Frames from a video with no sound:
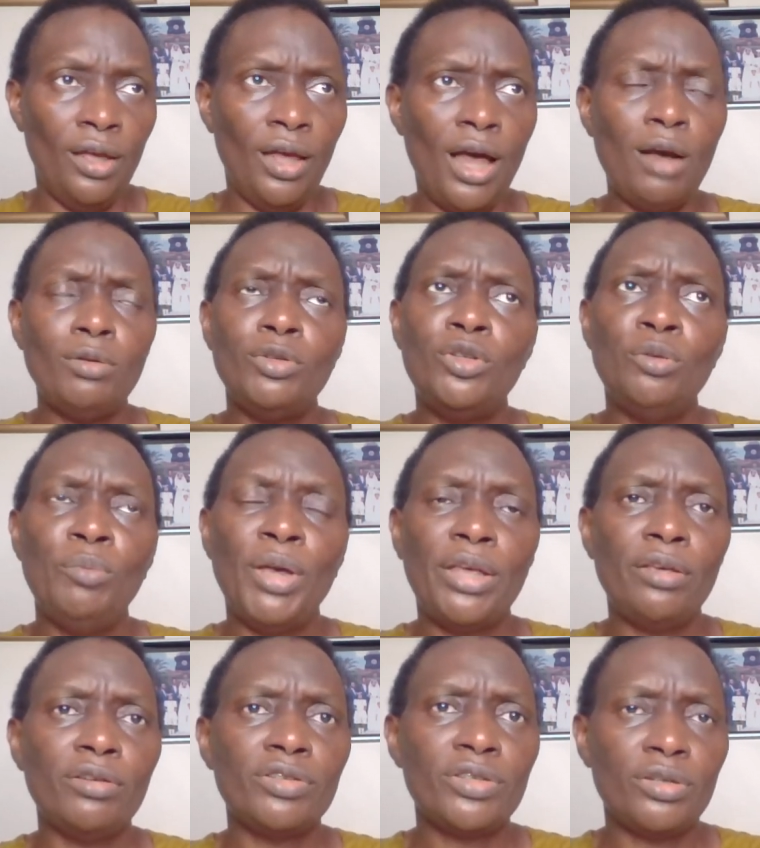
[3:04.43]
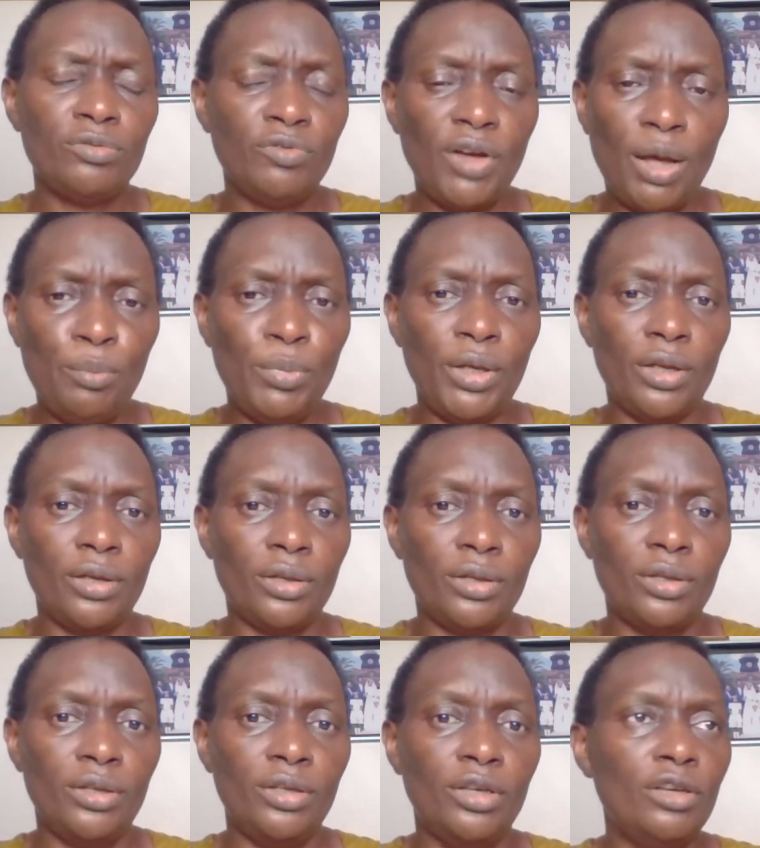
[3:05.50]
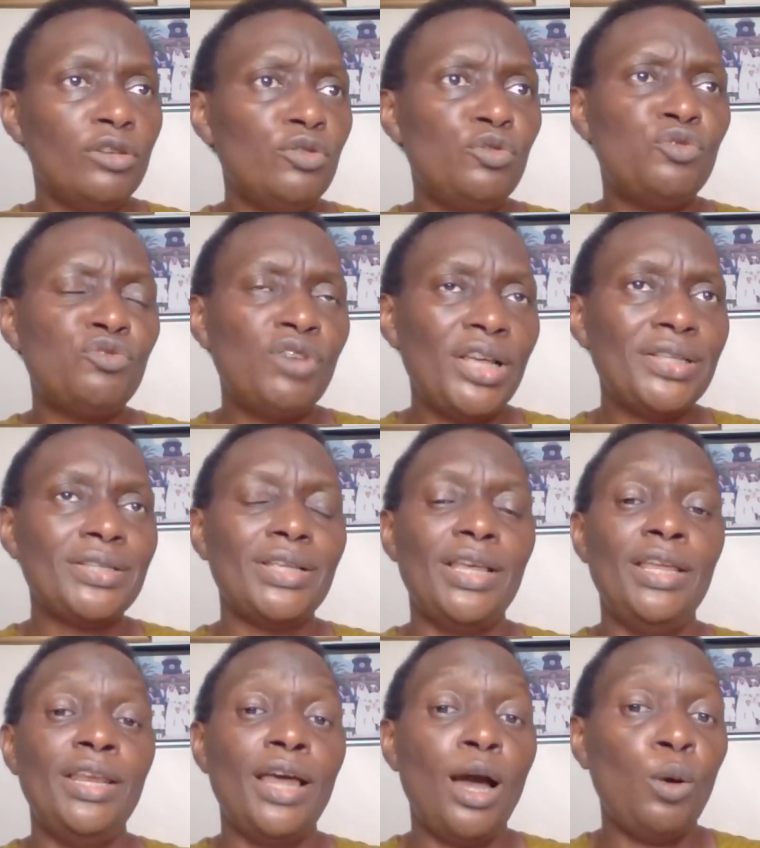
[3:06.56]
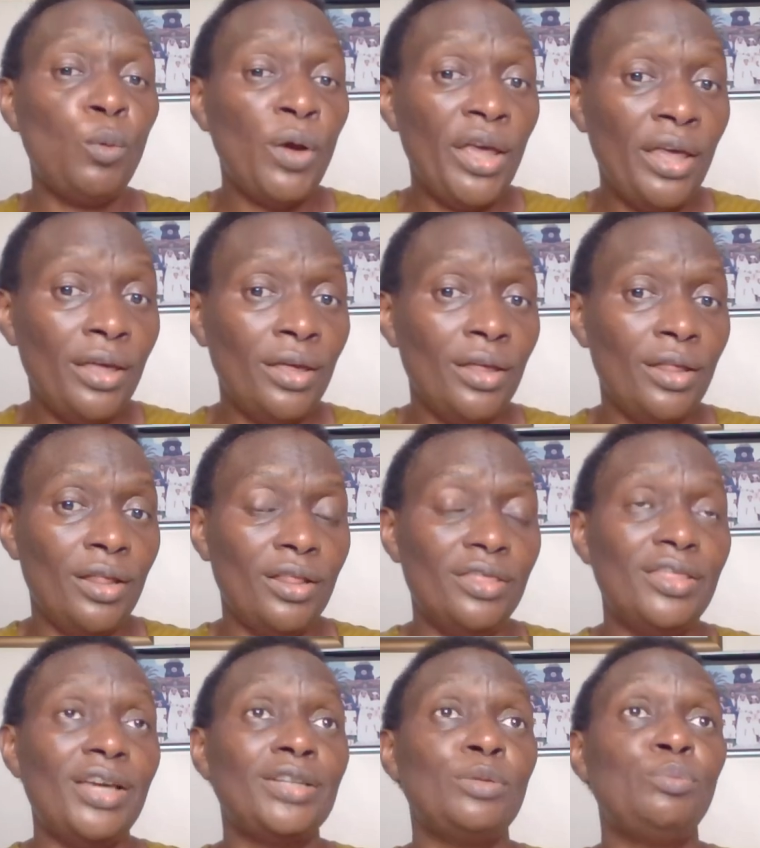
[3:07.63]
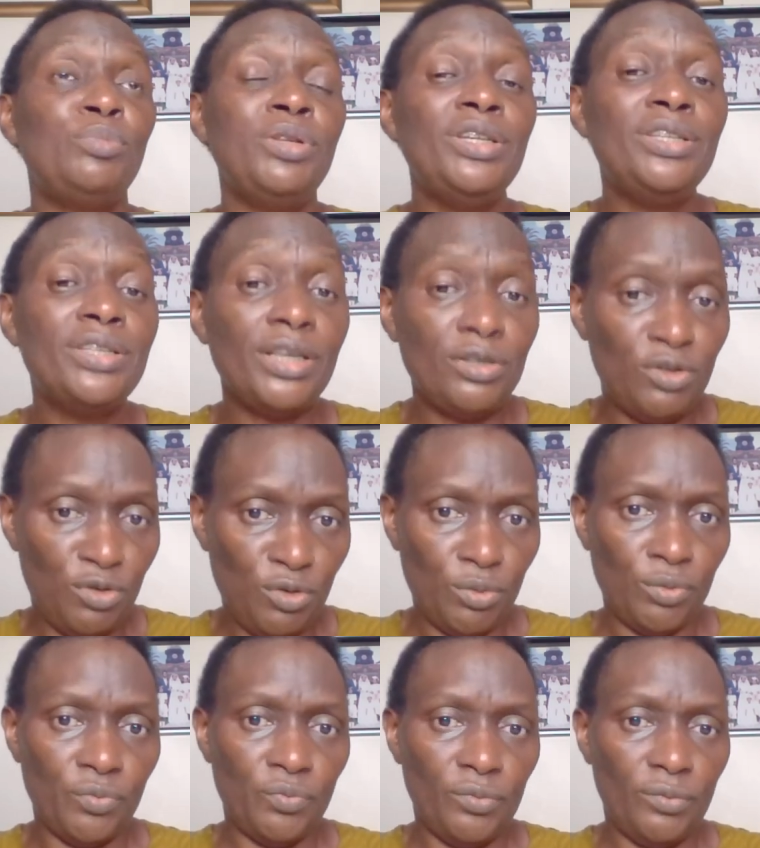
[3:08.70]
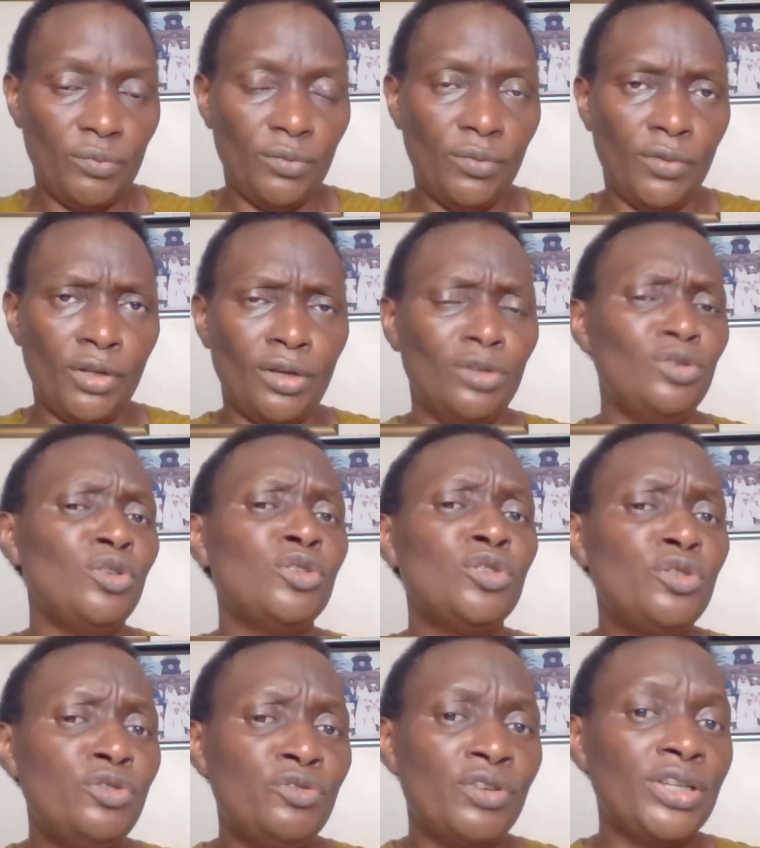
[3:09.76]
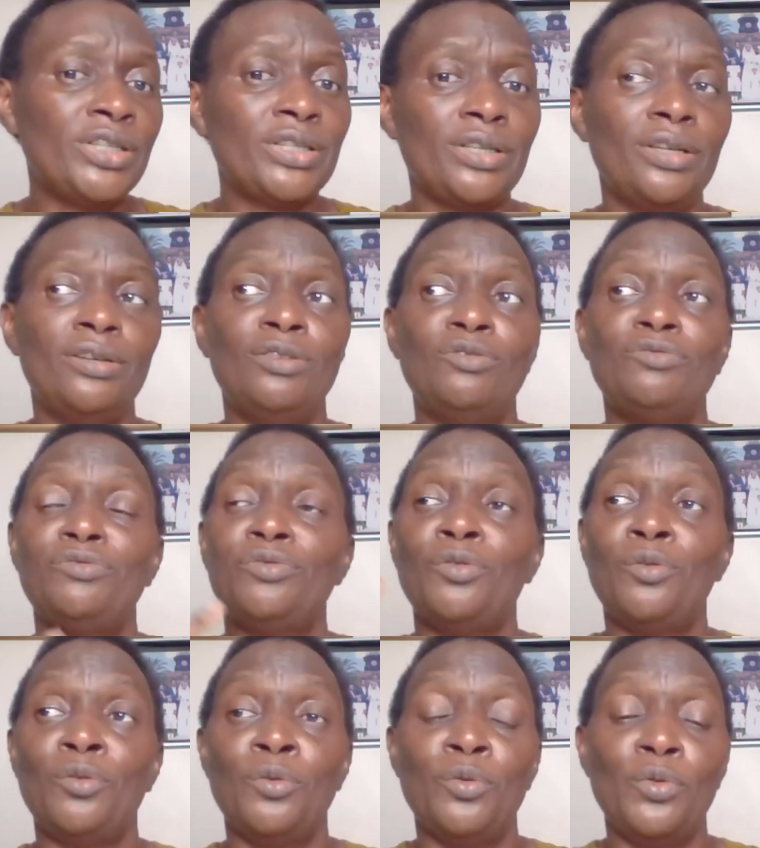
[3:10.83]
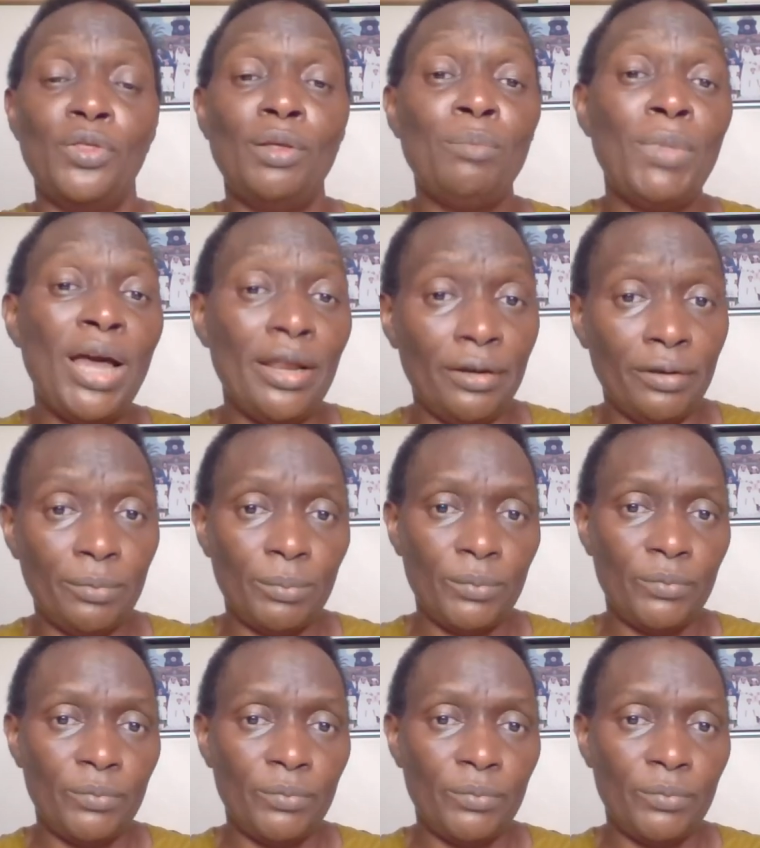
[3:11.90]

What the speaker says: How do you make yourself happy? Dress in a way that pleases you. Don't dress for the man.